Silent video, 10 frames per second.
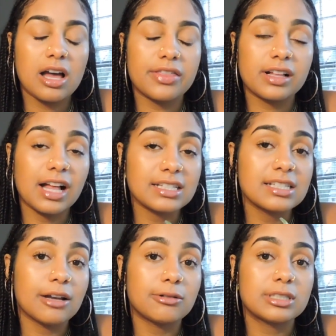The
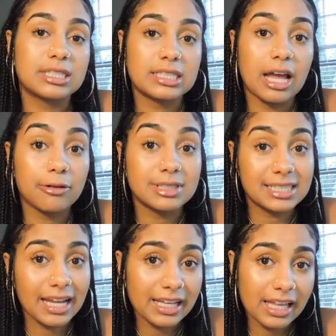classes I was
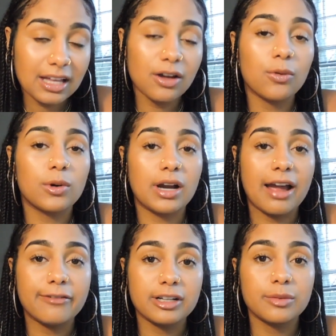taking were
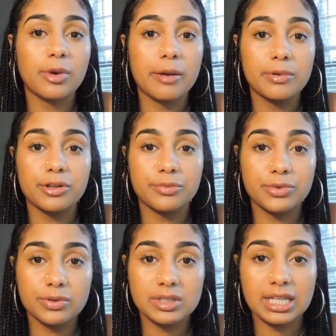African popular
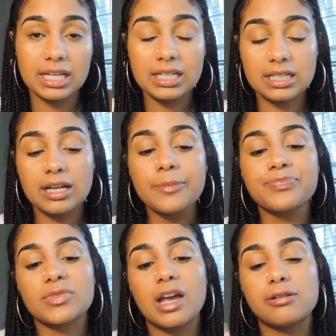music.
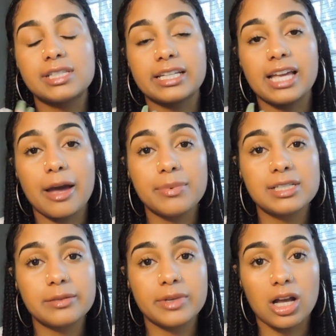I was taking
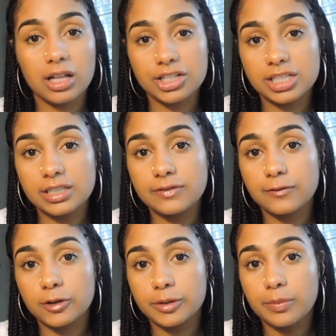epidemiology
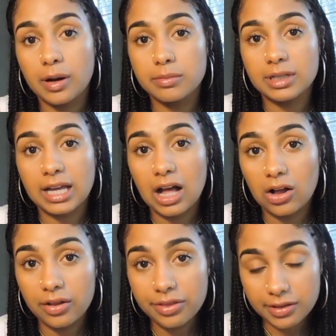for public
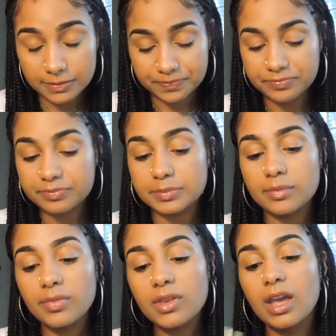health.
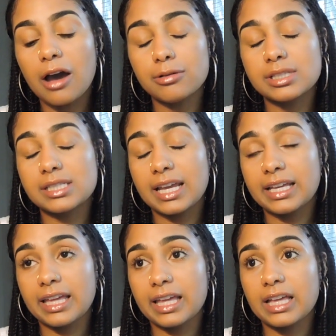I was
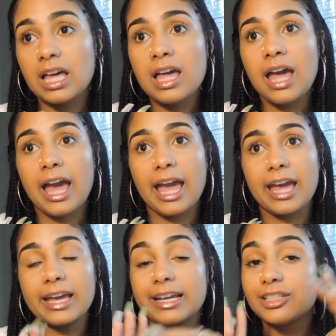taking
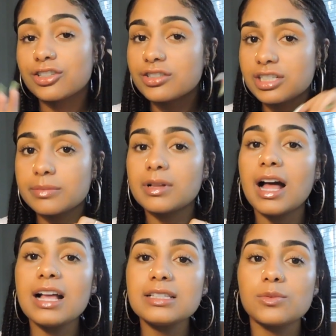a internship
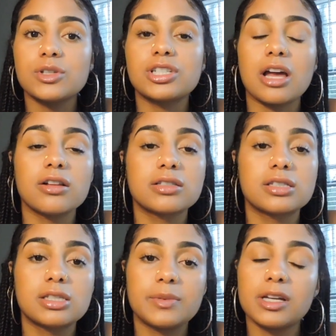class, which I'll
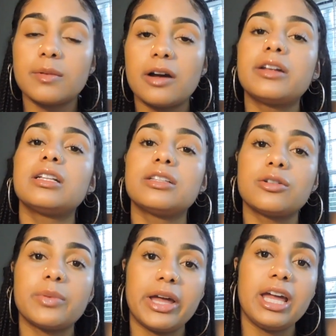speak about in a
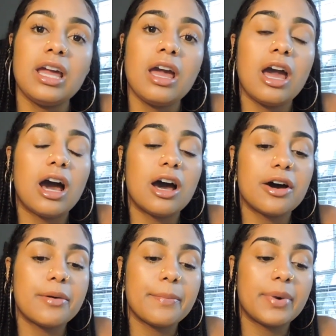little bit,
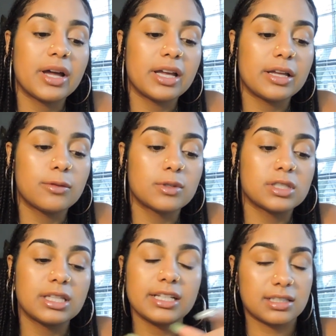but it
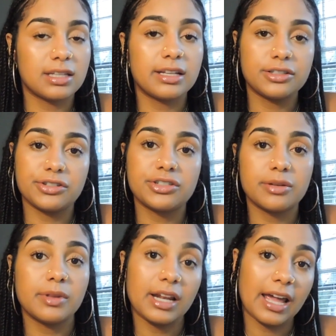was linked to the
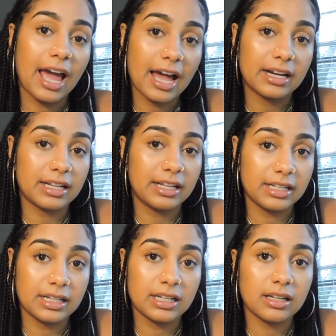internship that I had
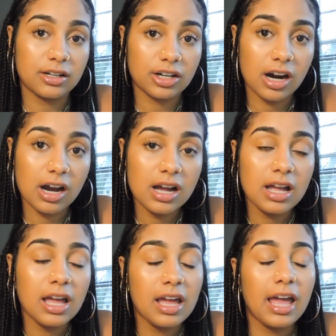in Accra.
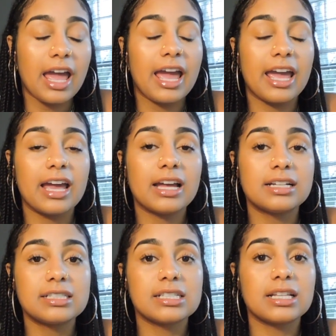
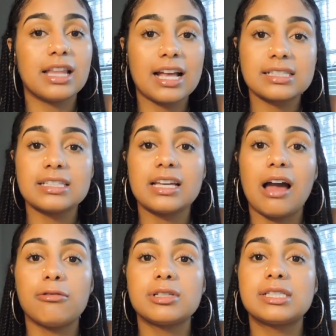And lastly,
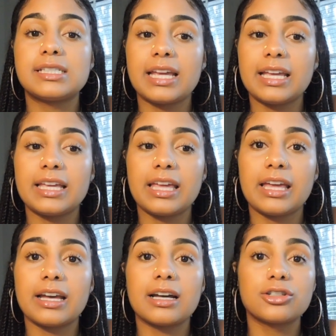I was
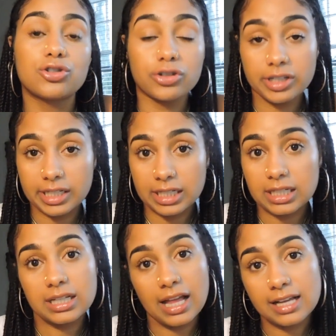taking tree
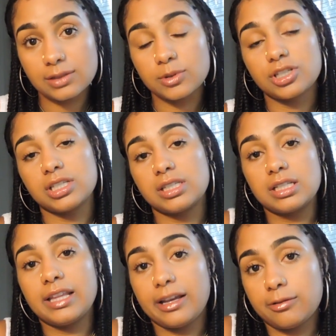class, which is
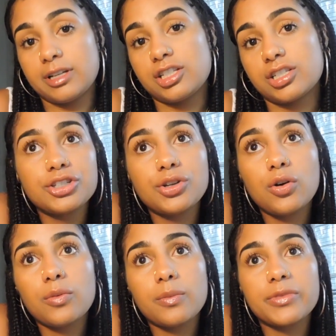the language. You
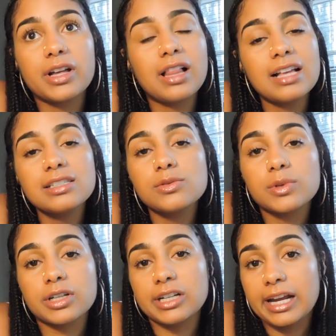know, the classes
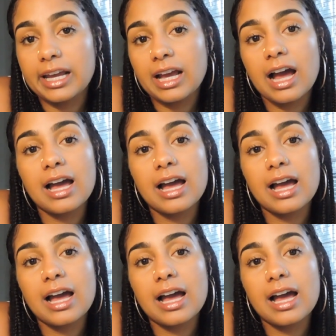were great.